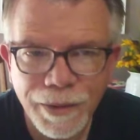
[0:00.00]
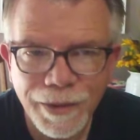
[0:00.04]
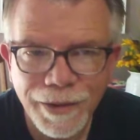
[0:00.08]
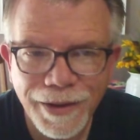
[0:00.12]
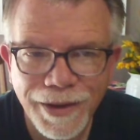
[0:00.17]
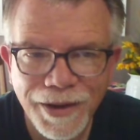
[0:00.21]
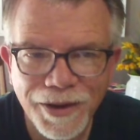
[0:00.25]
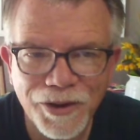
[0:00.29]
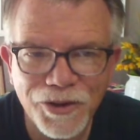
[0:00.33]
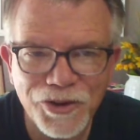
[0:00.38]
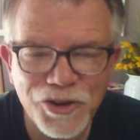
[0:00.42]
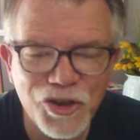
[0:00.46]

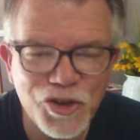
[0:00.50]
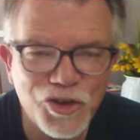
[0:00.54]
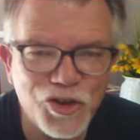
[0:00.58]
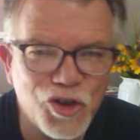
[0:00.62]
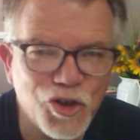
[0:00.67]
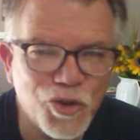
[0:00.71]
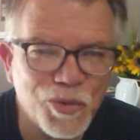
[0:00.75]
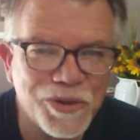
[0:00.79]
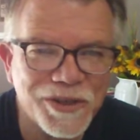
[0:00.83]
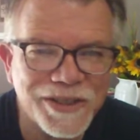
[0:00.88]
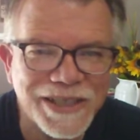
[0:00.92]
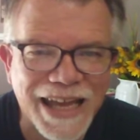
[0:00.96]
Hello
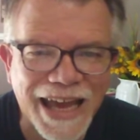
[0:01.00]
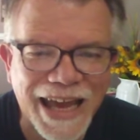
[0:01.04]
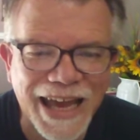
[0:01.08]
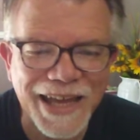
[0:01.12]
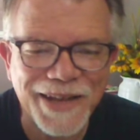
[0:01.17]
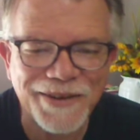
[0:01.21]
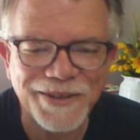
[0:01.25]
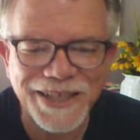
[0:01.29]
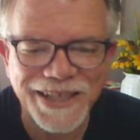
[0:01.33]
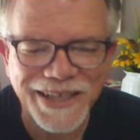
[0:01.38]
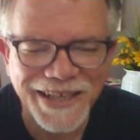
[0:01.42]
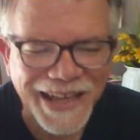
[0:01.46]
YouTubers.
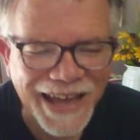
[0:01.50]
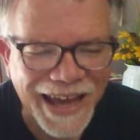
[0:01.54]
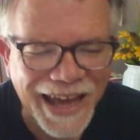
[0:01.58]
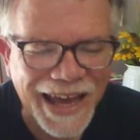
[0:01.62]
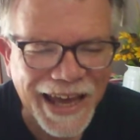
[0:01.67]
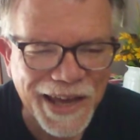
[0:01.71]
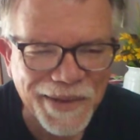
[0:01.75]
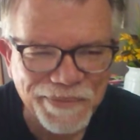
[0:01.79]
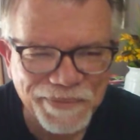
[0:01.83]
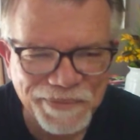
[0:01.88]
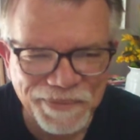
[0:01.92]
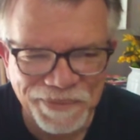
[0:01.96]
Hey,
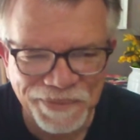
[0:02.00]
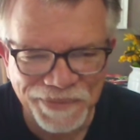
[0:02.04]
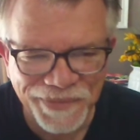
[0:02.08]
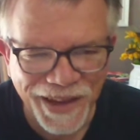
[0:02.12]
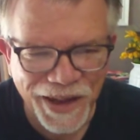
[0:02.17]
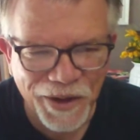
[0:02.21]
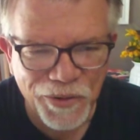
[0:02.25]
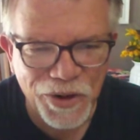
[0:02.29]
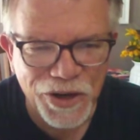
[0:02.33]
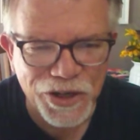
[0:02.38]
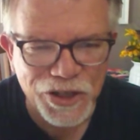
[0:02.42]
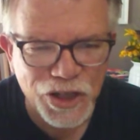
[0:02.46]
today
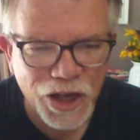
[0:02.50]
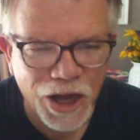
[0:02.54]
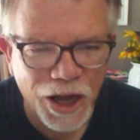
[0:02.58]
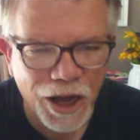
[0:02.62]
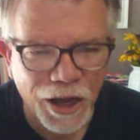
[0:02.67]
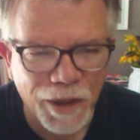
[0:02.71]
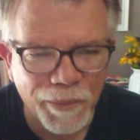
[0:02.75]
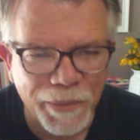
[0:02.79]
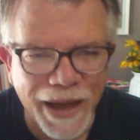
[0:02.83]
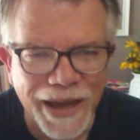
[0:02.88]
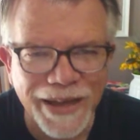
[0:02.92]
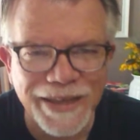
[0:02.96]
I want to
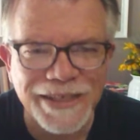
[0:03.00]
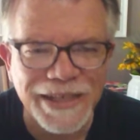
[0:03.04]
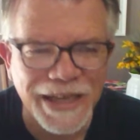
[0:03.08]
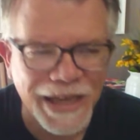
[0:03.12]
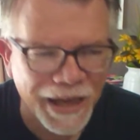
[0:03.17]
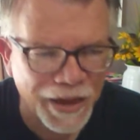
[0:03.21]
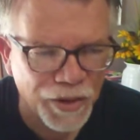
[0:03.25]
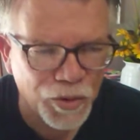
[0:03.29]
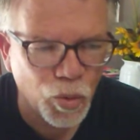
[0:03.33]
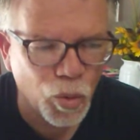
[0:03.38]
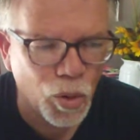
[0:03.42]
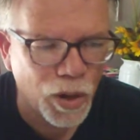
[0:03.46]
talk about
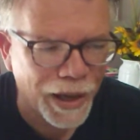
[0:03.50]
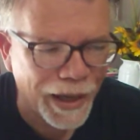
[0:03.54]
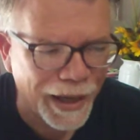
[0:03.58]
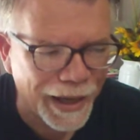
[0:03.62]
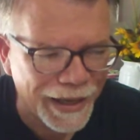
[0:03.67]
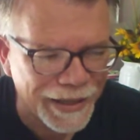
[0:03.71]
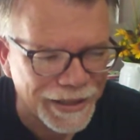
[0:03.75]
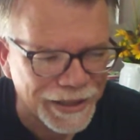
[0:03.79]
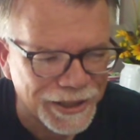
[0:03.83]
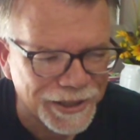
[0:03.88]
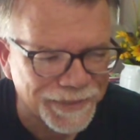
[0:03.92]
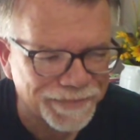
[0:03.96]
10
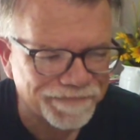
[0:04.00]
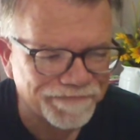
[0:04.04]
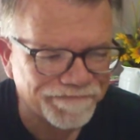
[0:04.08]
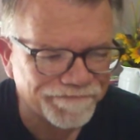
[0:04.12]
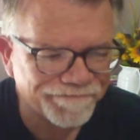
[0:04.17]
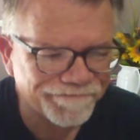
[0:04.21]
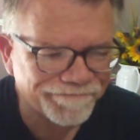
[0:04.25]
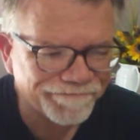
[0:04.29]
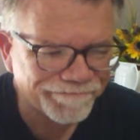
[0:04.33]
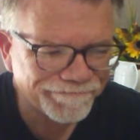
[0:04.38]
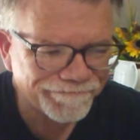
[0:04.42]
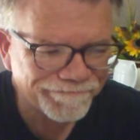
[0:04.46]
ways
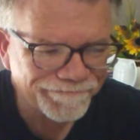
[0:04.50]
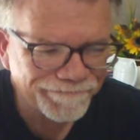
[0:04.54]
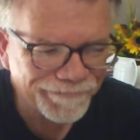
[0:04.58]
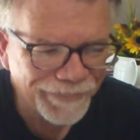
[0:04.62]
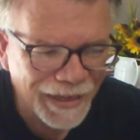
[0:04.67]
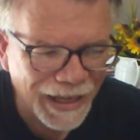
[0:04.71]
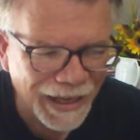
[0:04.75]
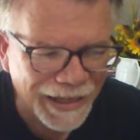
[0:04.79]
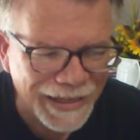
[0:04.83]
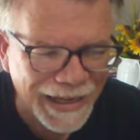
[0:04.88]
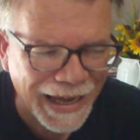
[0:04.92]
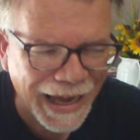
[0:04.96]

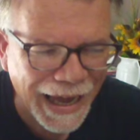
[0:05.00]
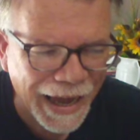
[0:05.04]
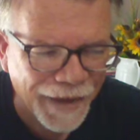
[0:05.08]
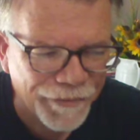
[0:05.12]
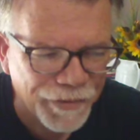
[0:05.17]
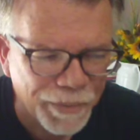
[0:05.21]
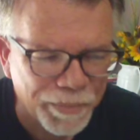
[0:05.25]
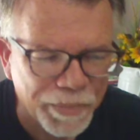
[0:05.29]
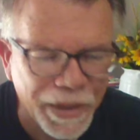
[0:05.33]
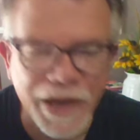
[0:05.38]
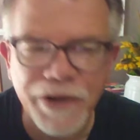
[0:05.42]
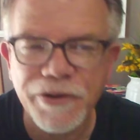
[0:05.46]
to have
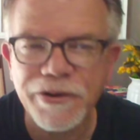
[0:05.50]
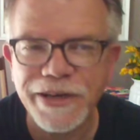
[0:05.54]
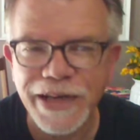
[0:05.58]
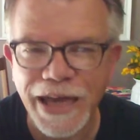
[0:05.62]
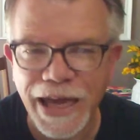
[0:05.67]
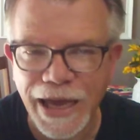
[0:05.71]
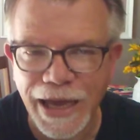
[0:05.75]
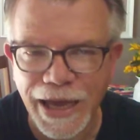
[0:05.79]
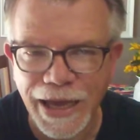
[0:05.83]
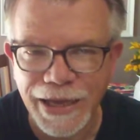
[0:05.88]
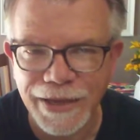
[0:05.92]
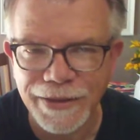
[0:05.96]
a better
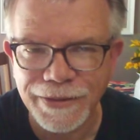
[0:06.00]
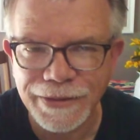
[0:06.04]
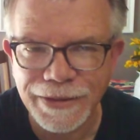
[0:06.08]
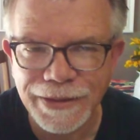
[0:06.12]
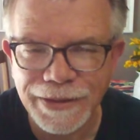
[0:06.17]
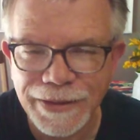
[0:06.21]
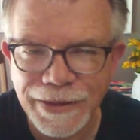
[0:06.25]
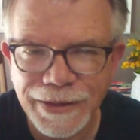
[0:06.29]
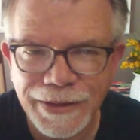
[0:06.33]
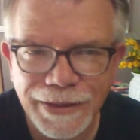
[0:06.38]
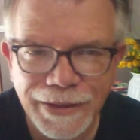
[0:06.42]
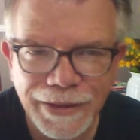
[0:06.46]
day
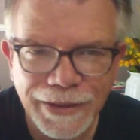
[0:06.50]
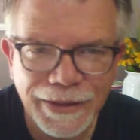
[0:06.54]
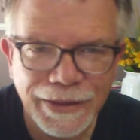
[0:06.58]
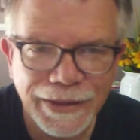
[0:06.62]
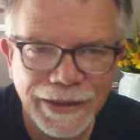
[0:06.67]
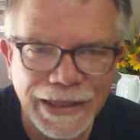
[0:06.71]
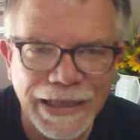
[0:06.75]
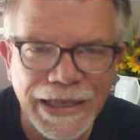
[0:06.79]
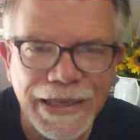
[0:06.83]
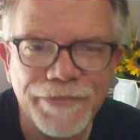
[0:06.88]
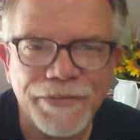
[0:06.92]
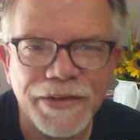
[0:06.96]

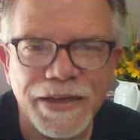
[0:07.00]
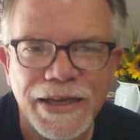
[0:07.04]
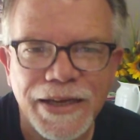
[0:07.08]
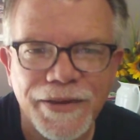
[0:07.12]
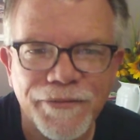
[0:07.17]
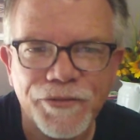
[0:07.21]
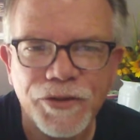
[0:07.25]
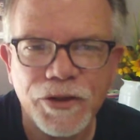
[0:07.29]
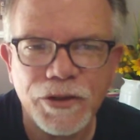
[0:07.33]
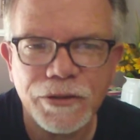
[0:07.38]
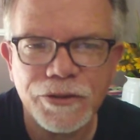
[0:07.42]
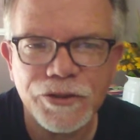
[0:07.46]
even
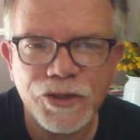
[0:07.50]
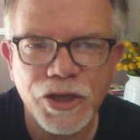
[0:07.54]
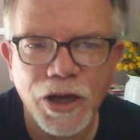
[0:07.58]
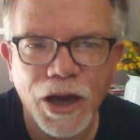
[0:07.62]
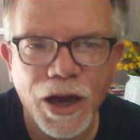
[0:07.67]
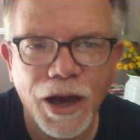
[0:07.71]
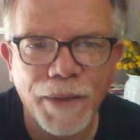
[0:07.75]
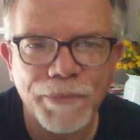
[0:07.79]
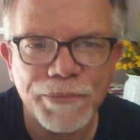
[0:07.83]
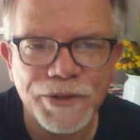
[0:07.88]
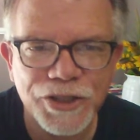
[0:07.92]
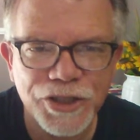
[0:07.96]
if your
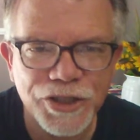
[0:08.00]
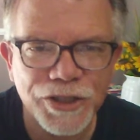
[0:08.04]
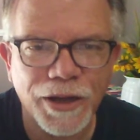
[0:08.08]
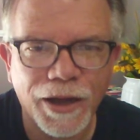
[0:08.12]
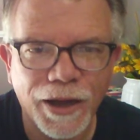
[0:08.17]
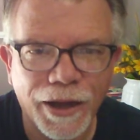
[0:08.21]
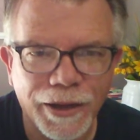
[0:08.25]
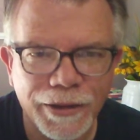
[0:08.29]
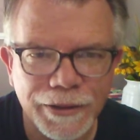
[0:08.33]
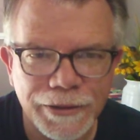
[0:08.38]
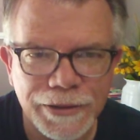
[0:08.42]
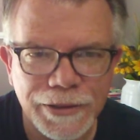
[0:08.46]
job
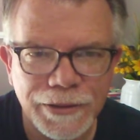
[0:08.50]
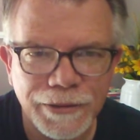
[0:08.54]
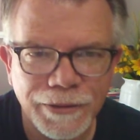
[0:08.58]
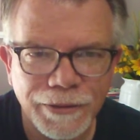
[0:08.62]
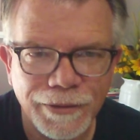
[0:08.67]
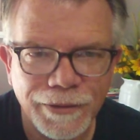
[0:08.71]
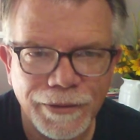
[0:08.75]
sucks.